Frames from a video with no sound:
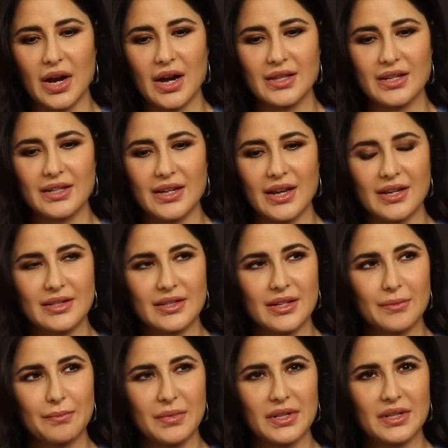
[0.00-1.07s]
Adi takes
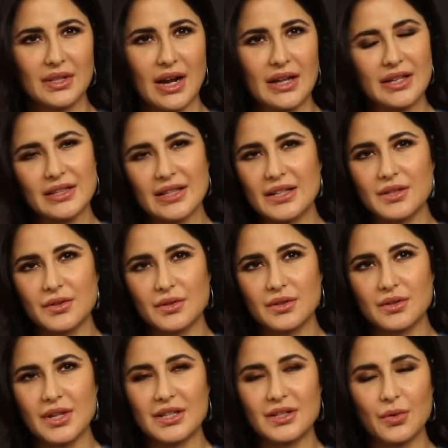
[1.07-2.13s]
it. But I think
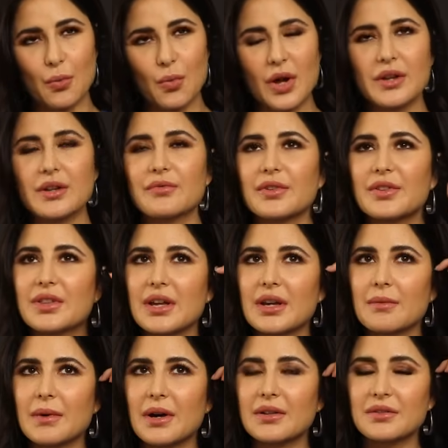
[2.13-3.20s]
that's the wonderful
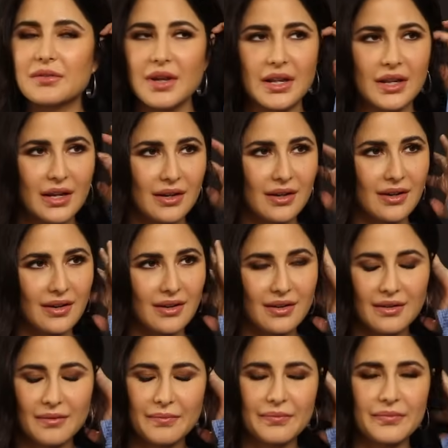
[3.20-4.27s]
thing about creating
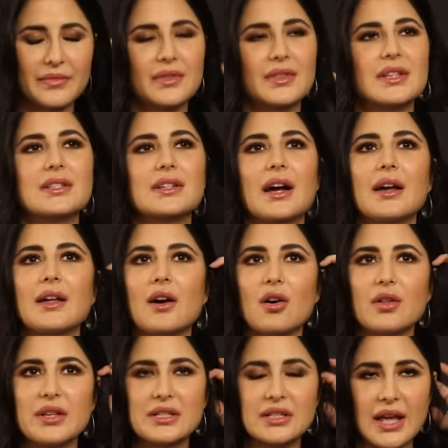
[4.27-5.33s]
this kind
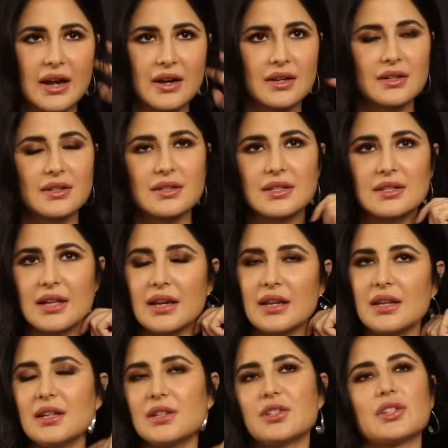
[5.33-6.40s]
all these characters is that
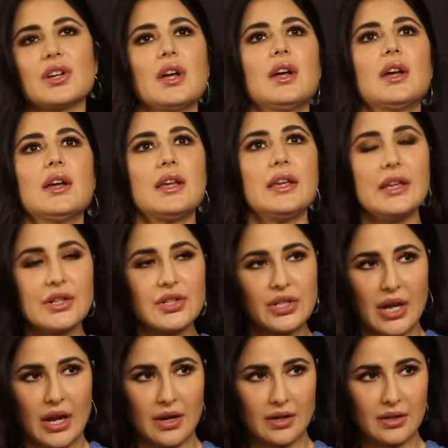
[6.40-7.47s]

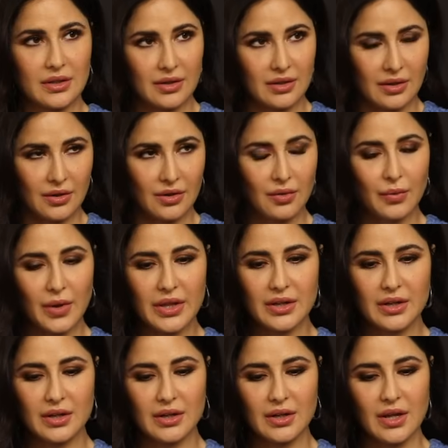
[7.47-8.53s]
each character, you know,
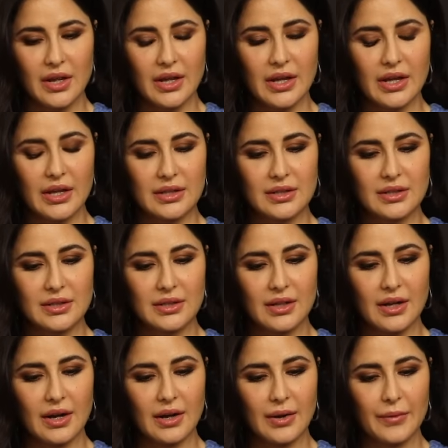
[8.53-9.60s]
whether yeah. It's
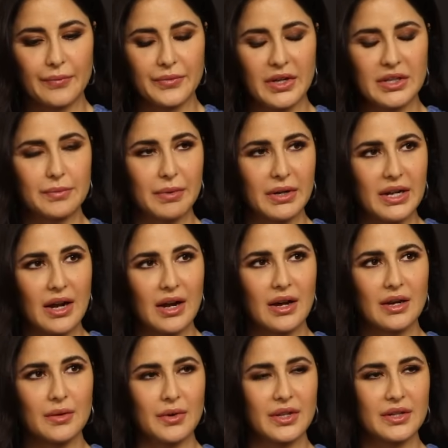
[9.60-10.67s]

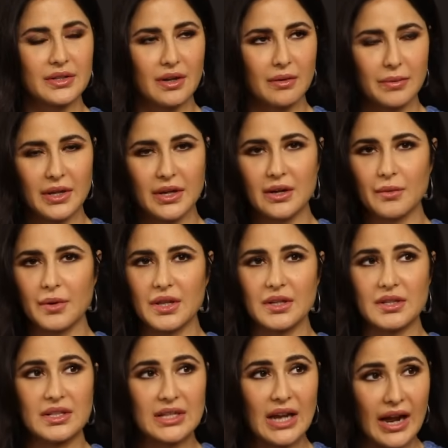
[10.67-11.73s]
Pathaan, whether it's Kabir, whether
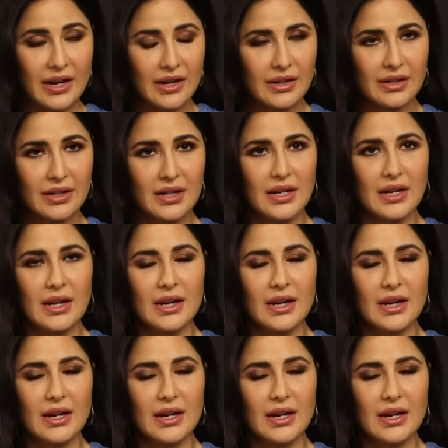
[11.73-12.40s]
it's Tiger,